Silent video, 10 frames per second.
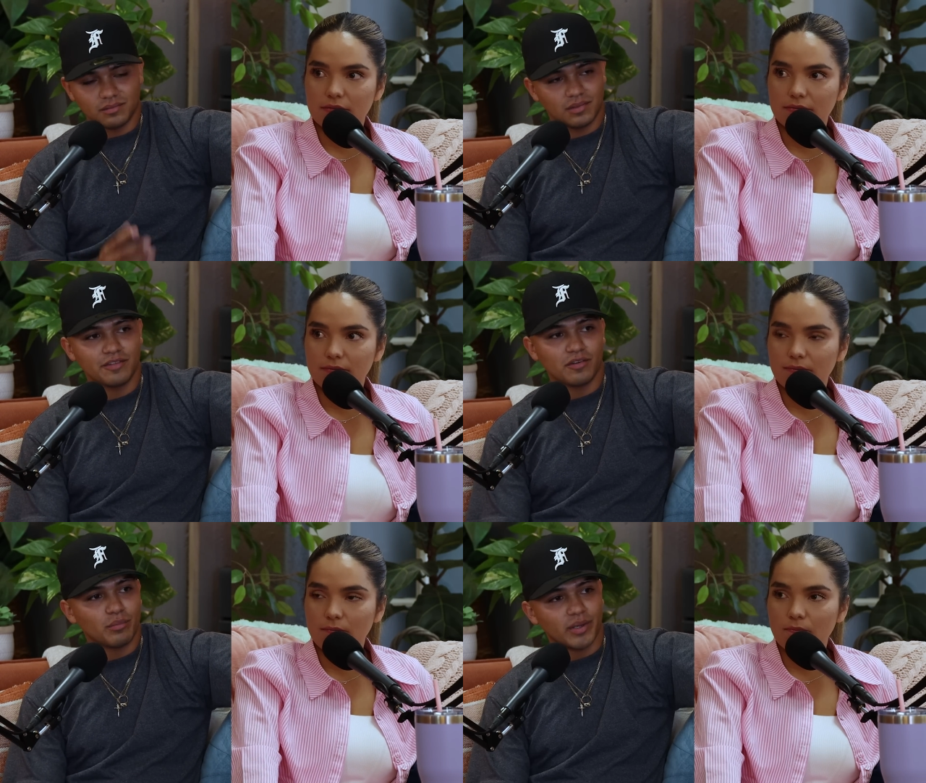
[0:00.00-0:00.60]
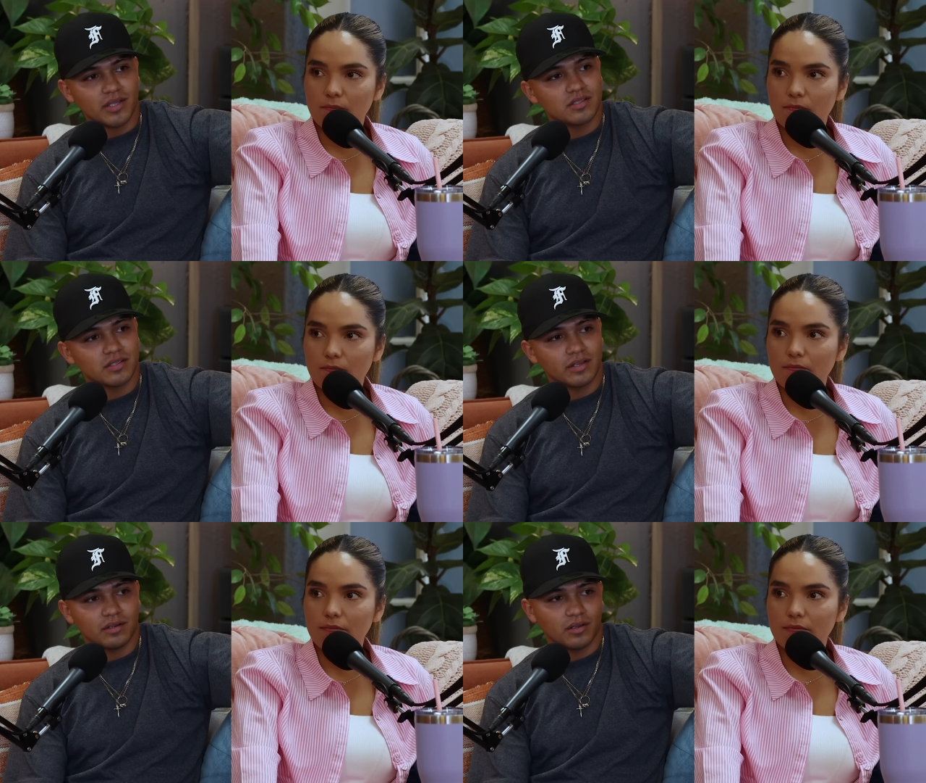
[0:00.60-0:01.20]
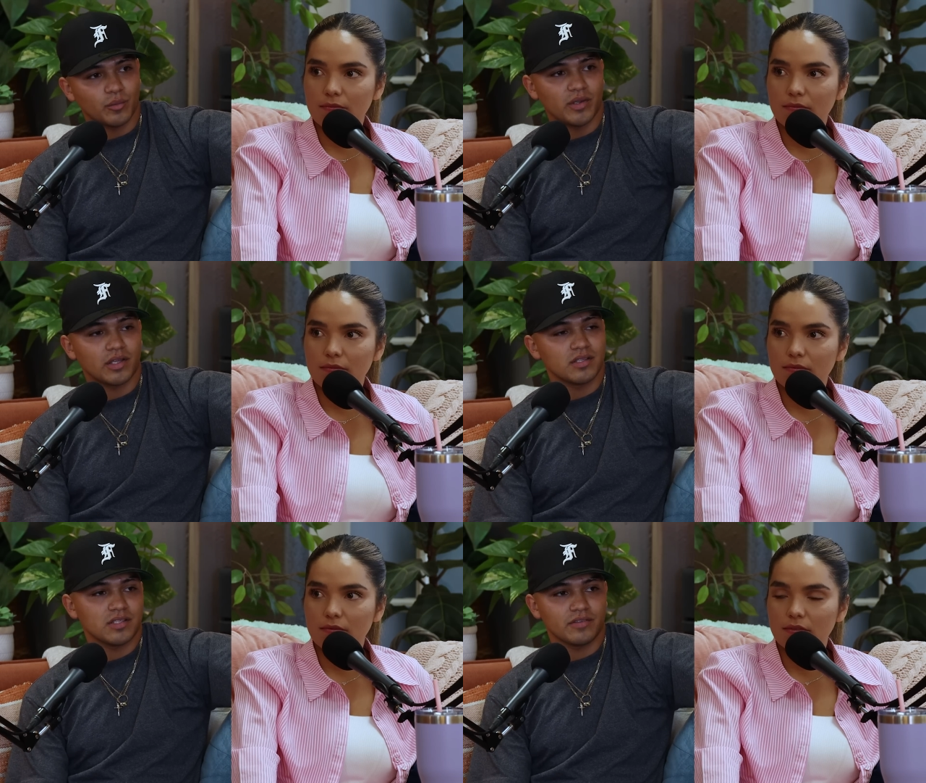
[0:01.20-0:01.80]
Speaker 1: live on base, and then on the
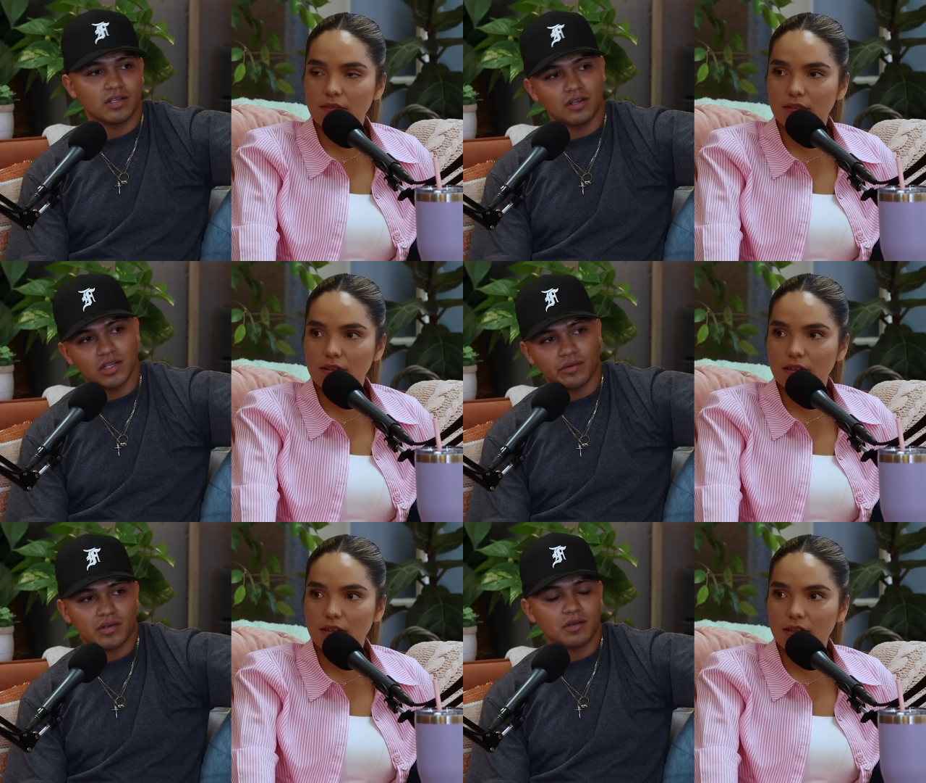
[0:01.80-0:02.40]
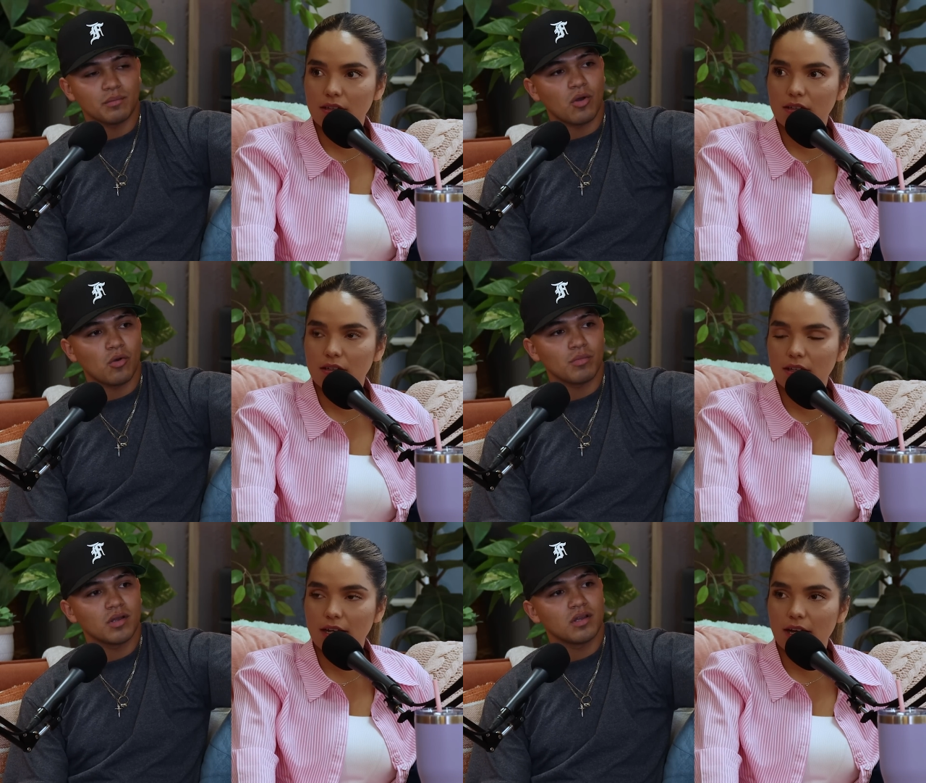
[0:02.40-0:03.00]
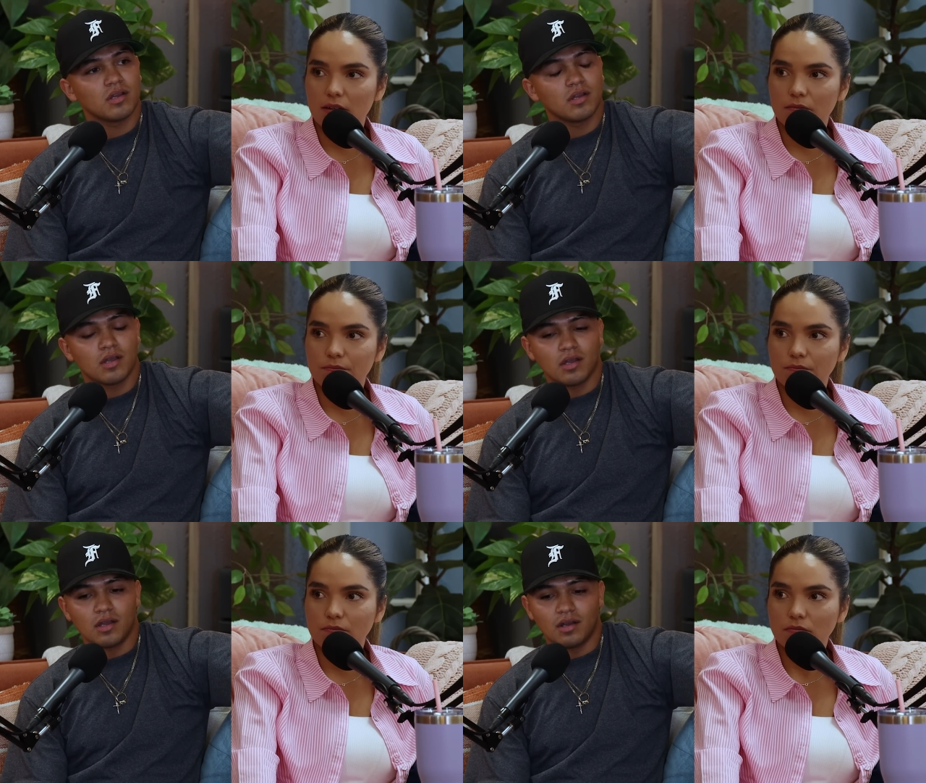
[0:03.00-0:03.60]
weekends, every now and then, I would come home.
Speaker 2: Yeah.
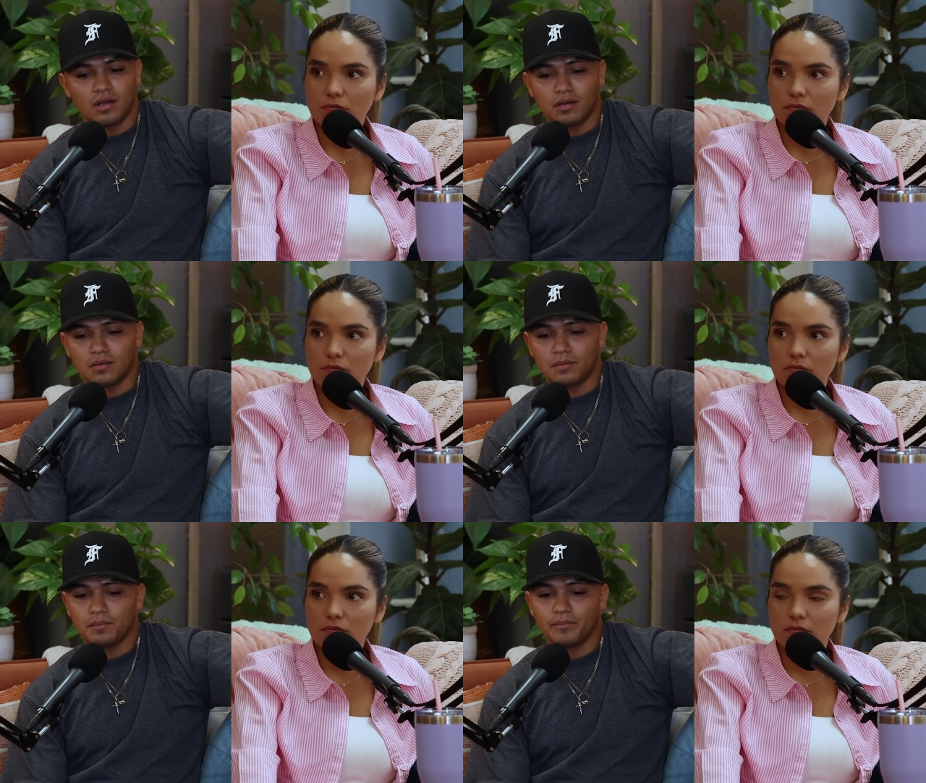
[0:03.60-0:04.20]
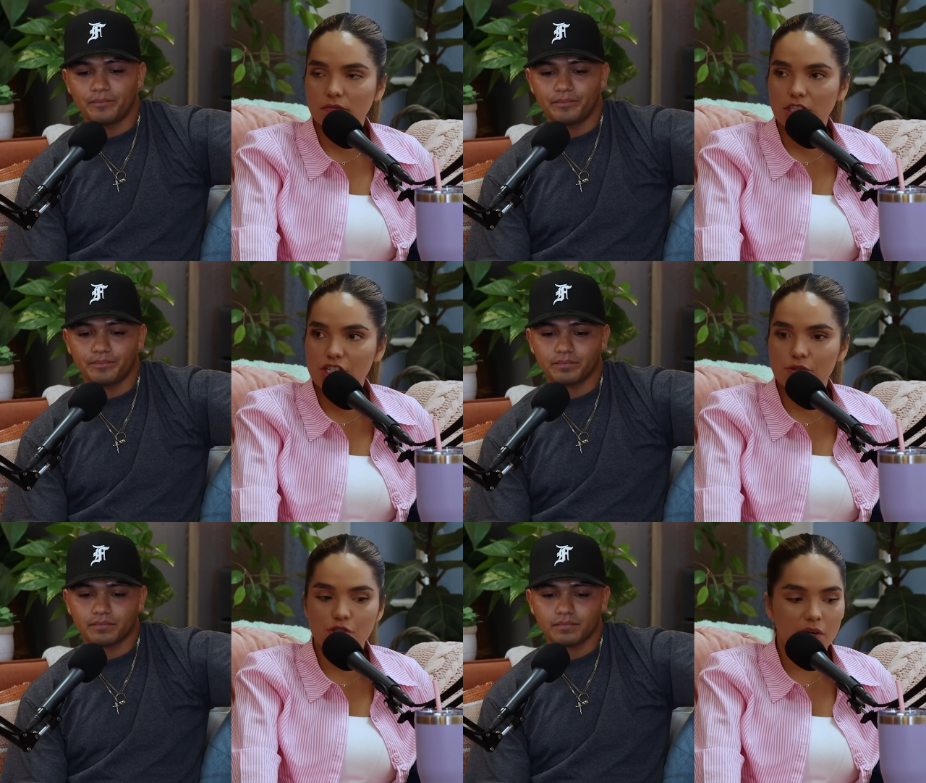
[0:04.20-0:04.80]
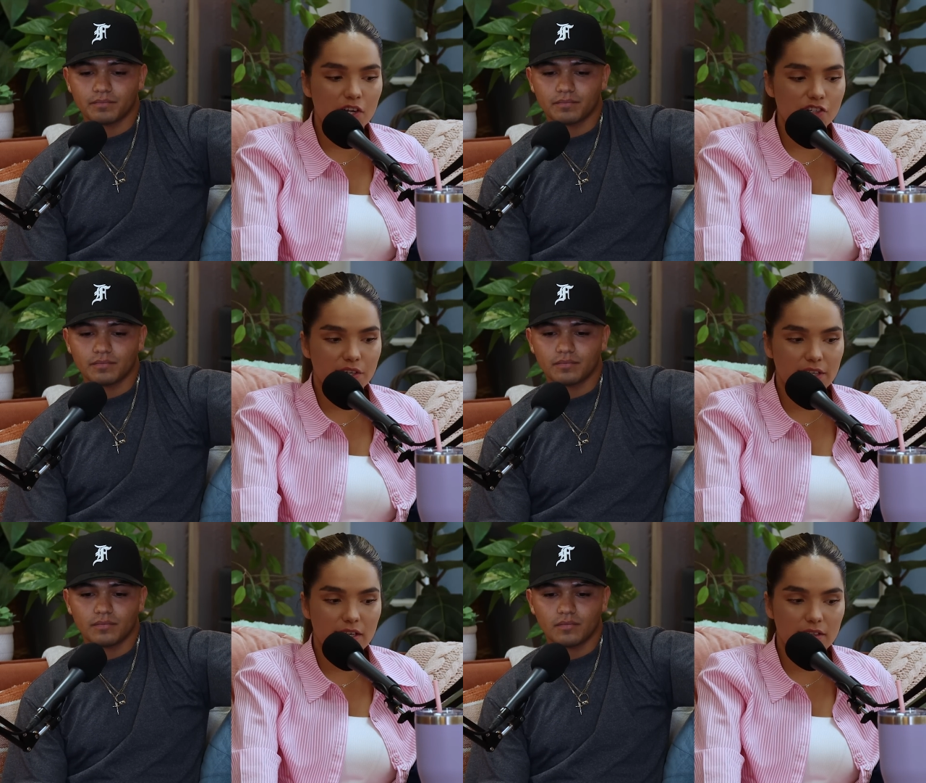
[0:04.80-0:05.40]
Did you enjoy
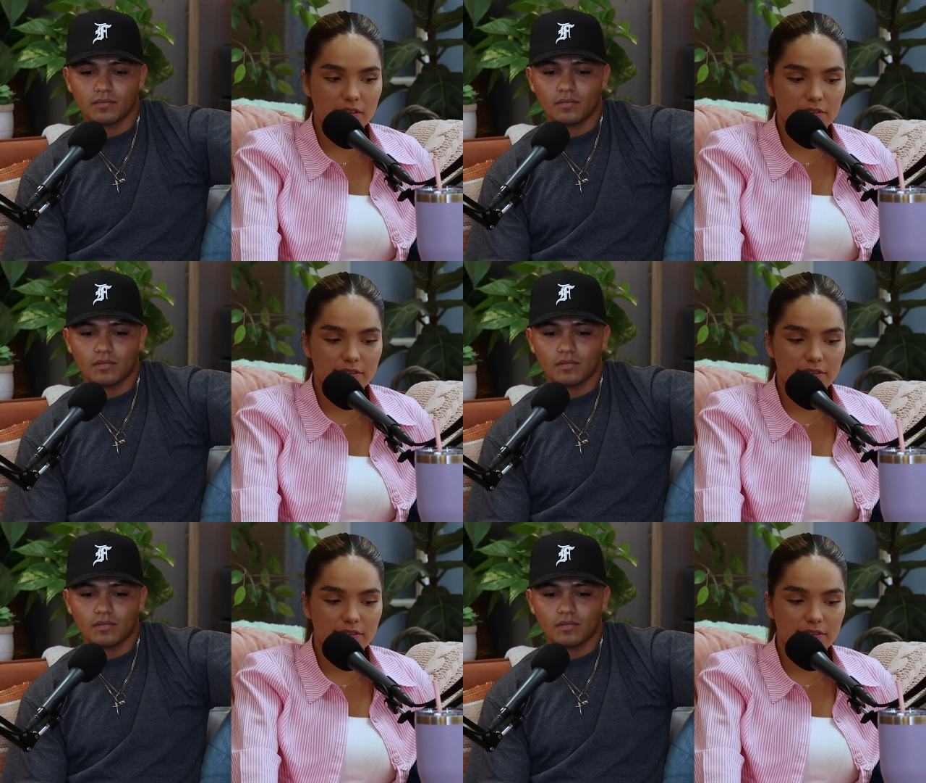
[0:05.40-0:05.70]
Australia?